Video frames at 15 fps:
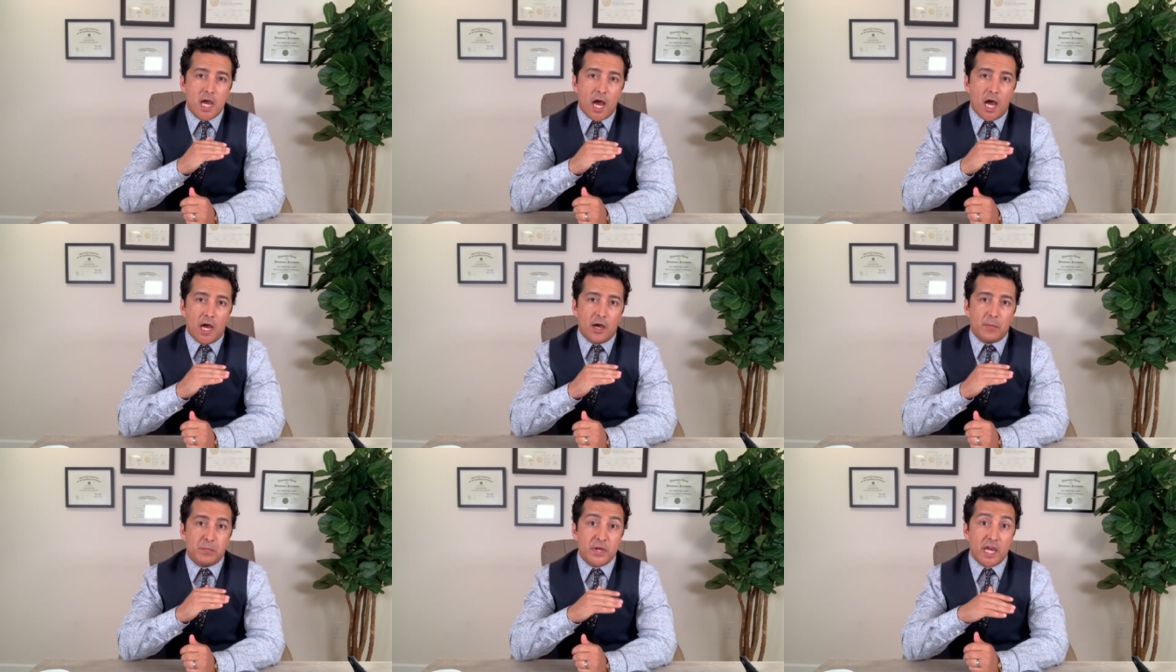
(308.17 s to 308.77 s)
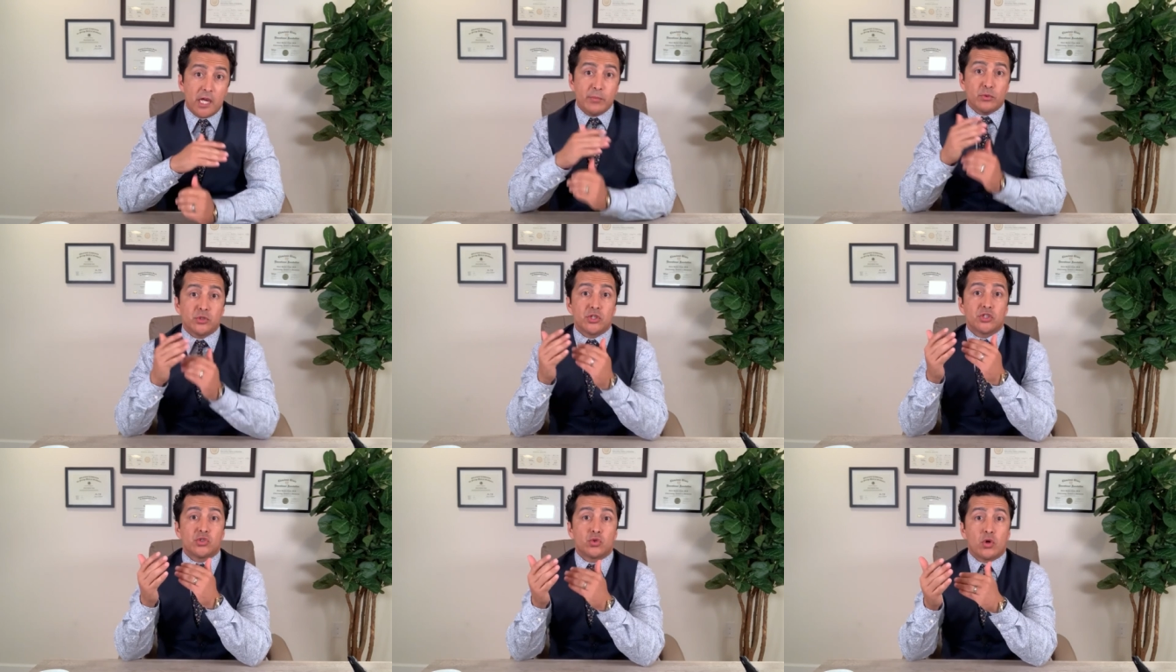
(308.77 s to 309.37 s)
uh, be able
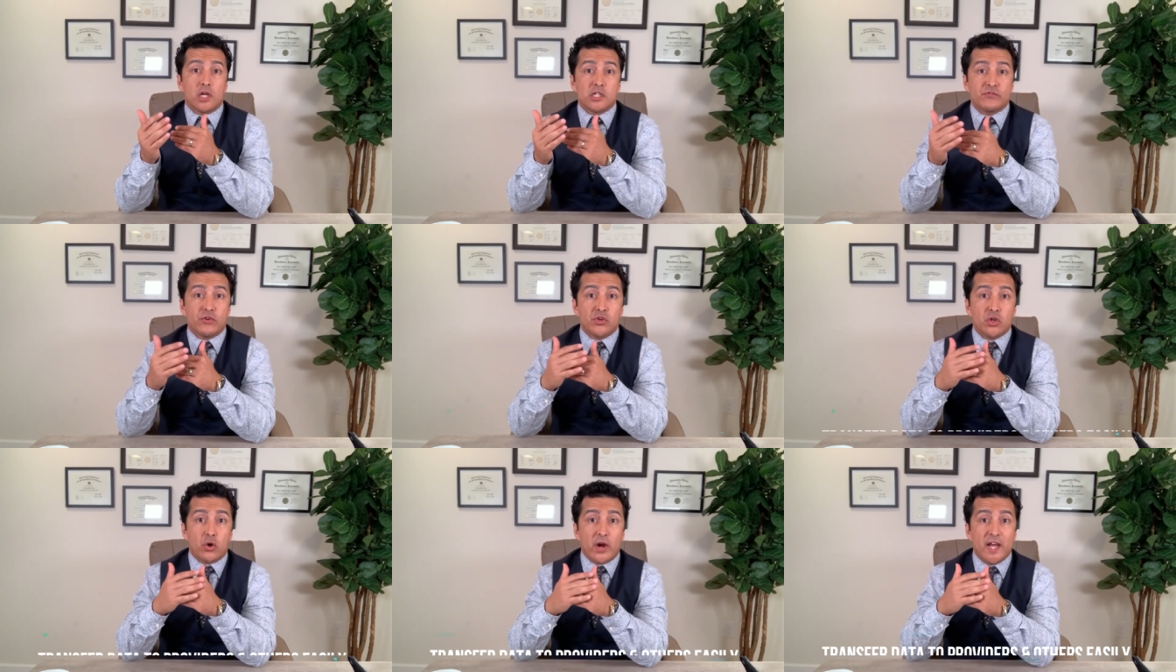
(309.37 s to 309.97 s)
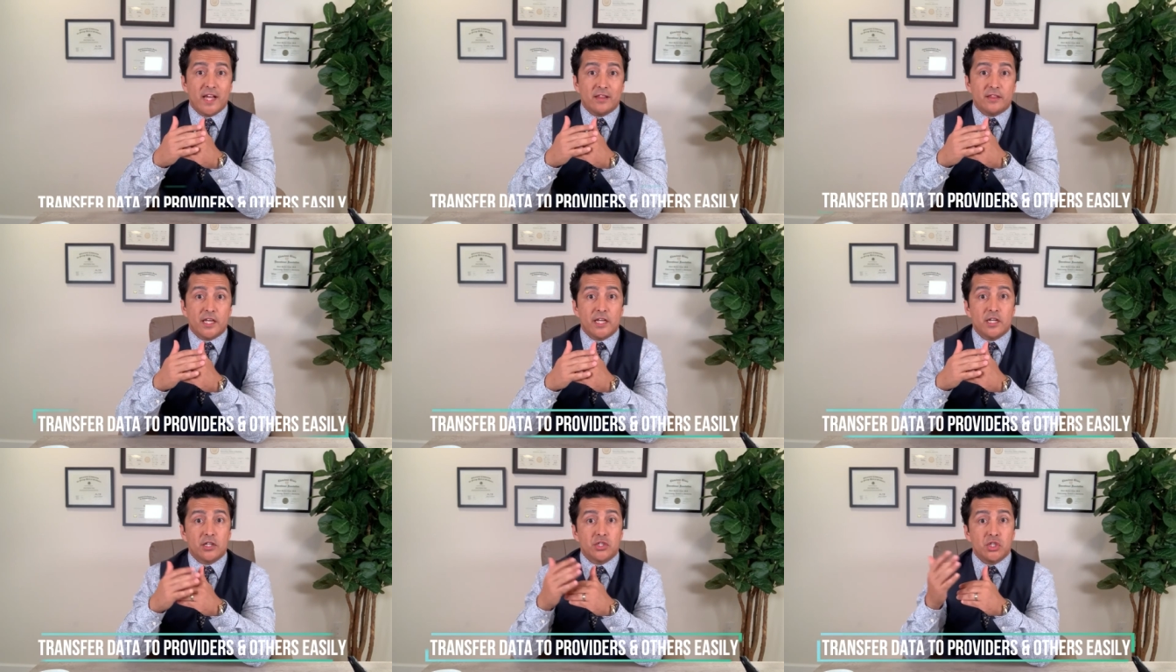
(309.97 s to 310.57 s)
to transfer your health
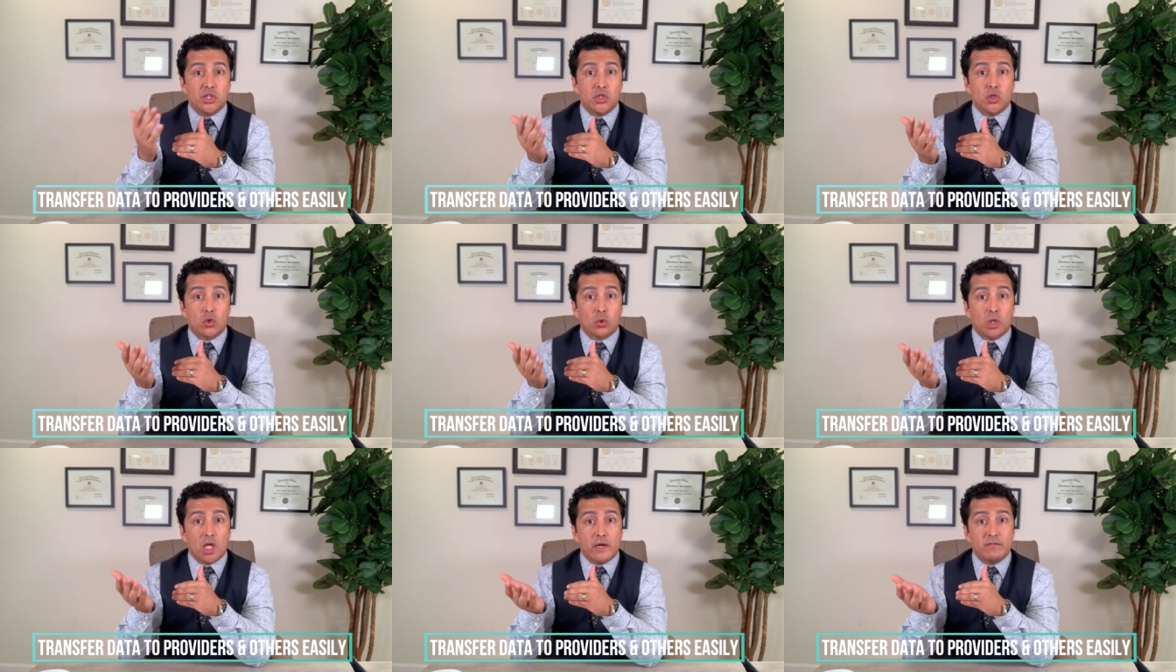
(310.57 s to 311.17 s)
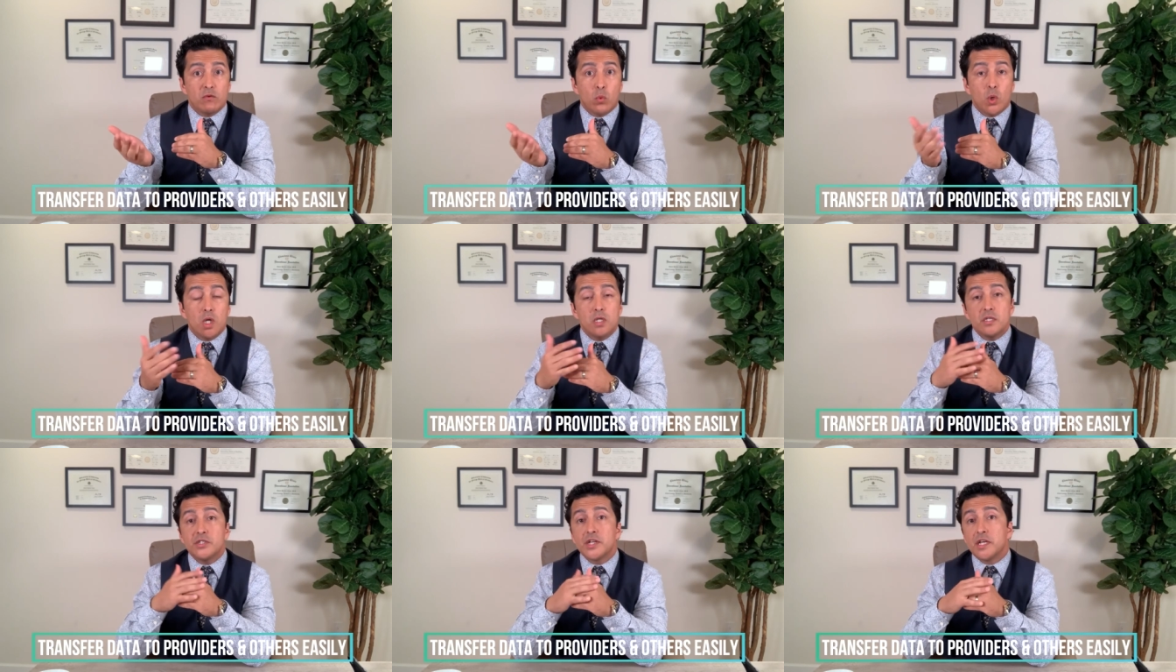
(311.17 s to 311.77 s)
data to your loved
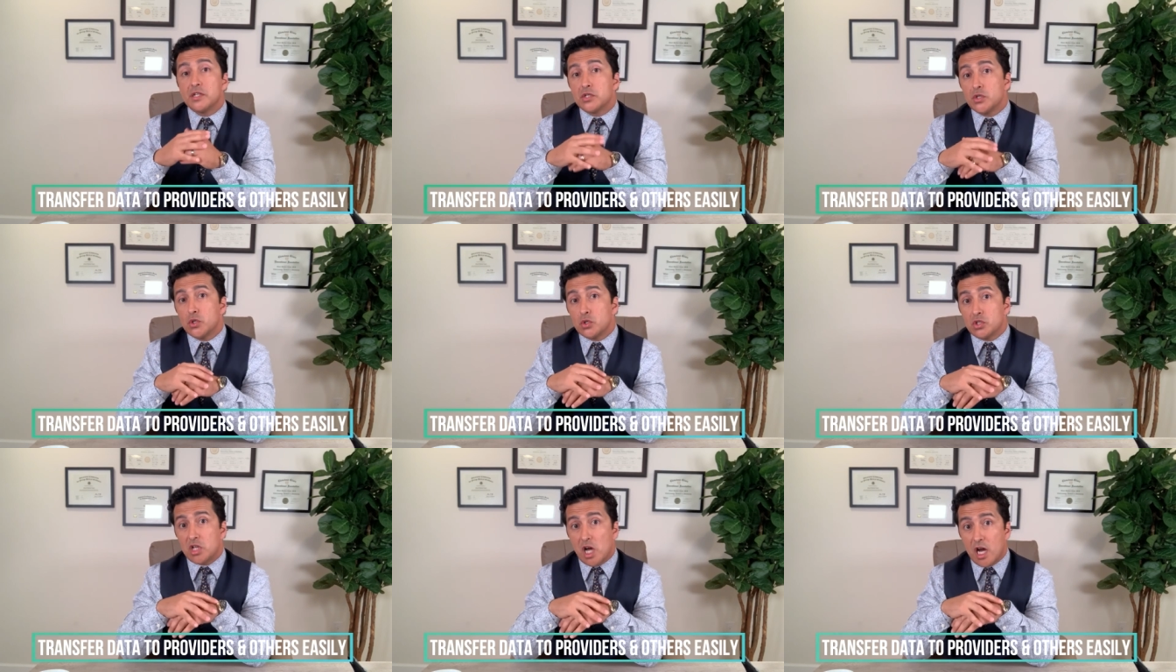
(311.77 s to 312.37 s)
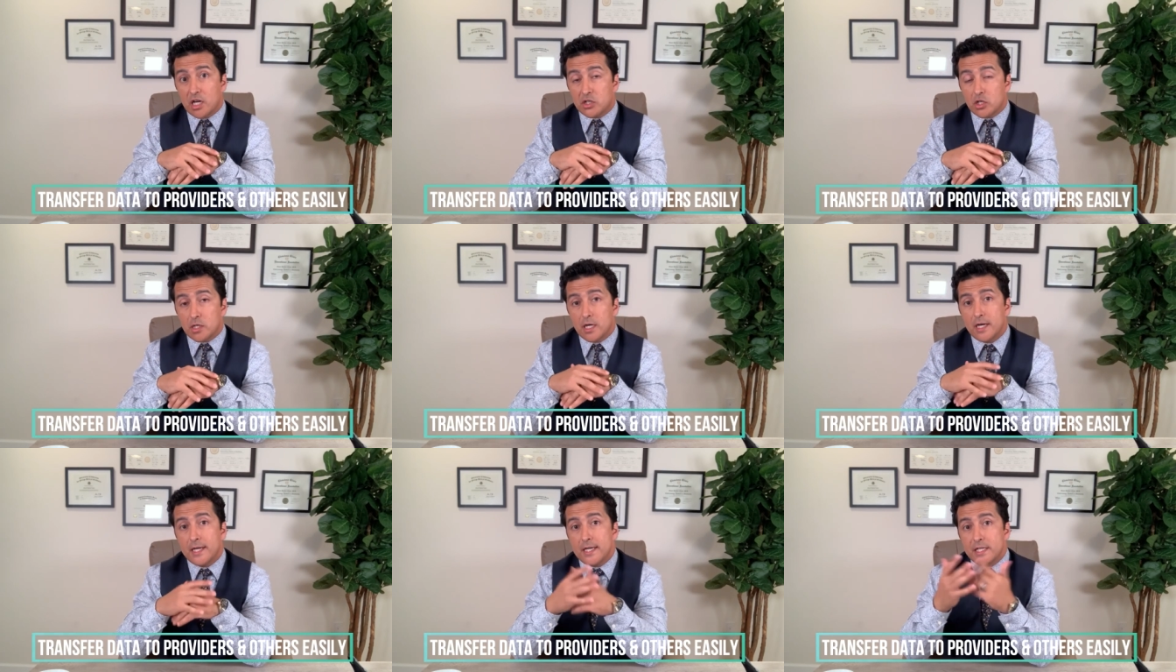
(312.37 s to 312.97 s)
ones and to your doctor.